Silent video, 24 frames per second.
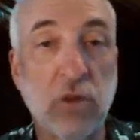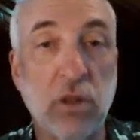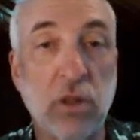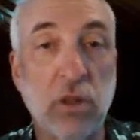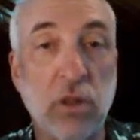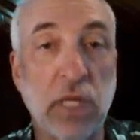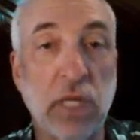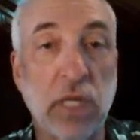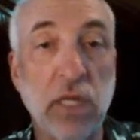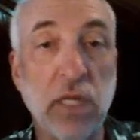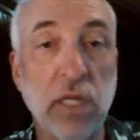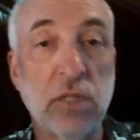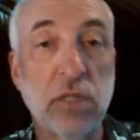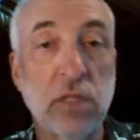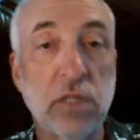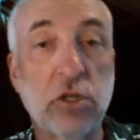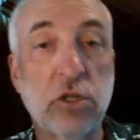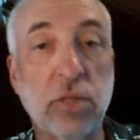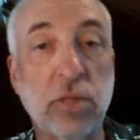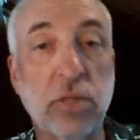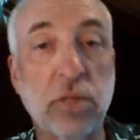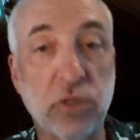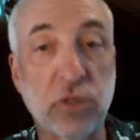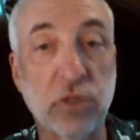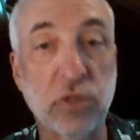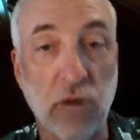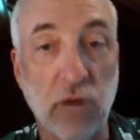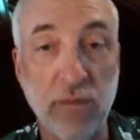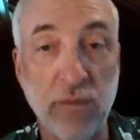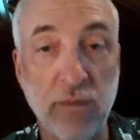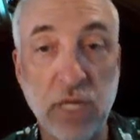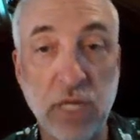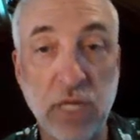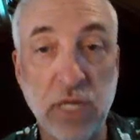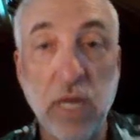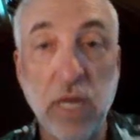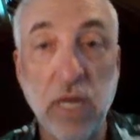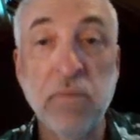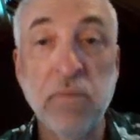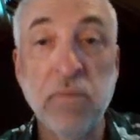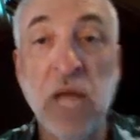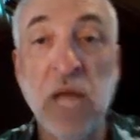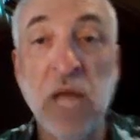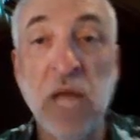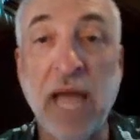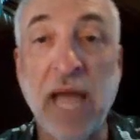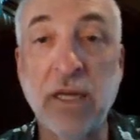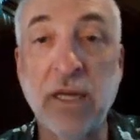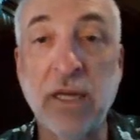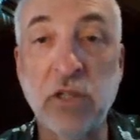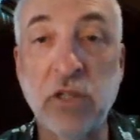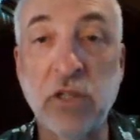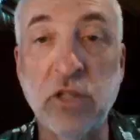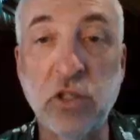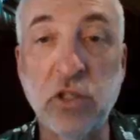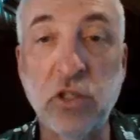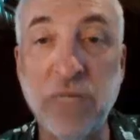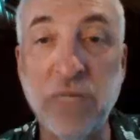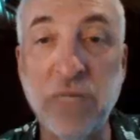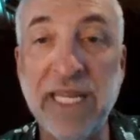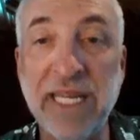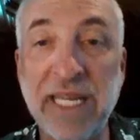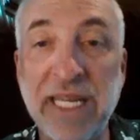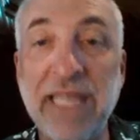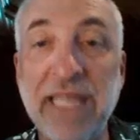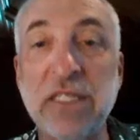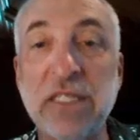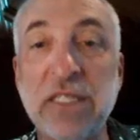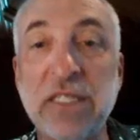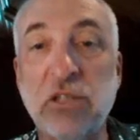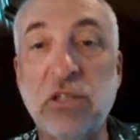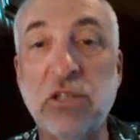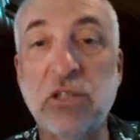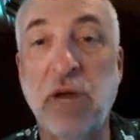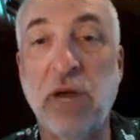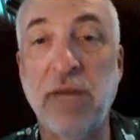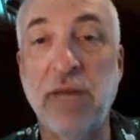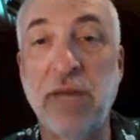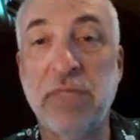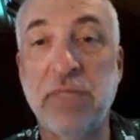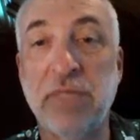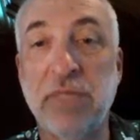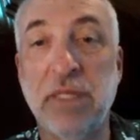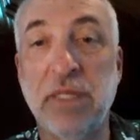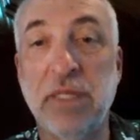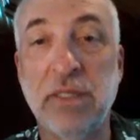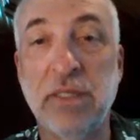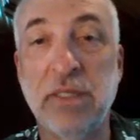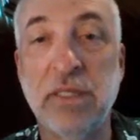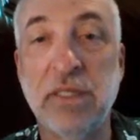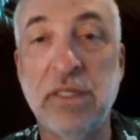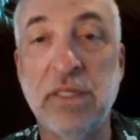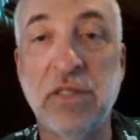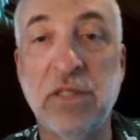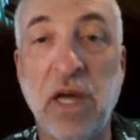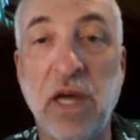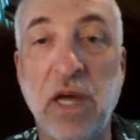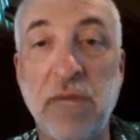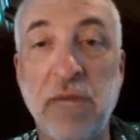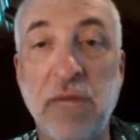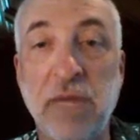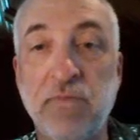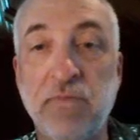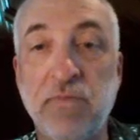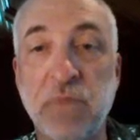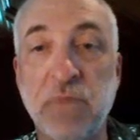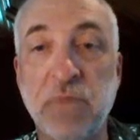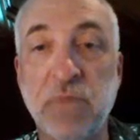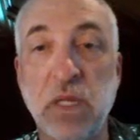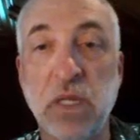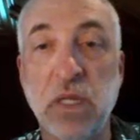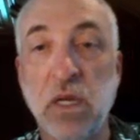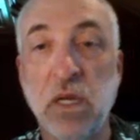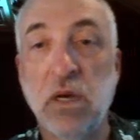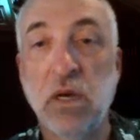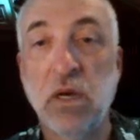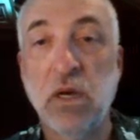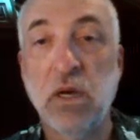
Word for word: That's called a circumscribed. I could also do an inscribed design.